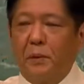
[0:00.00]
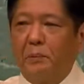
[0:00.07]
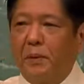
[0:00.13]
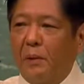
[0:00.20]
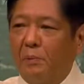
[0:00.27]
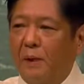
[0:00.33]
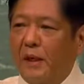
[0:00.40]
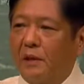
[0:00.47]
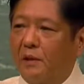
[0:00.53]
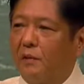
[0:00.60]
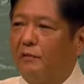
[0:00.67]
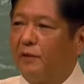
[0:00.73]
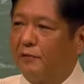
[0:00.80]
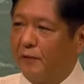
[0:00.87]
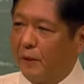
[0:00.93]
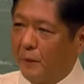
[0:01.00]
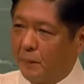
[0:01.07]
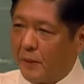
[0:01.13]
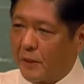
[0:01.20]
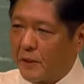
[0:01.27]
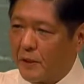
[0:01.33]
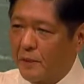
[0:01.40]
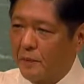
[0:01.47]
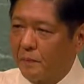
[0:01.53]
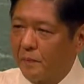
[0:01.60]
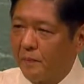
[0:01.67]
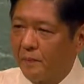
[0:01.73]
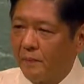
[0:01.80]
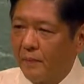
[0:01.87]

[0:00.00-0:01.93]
Republic of the Philippines.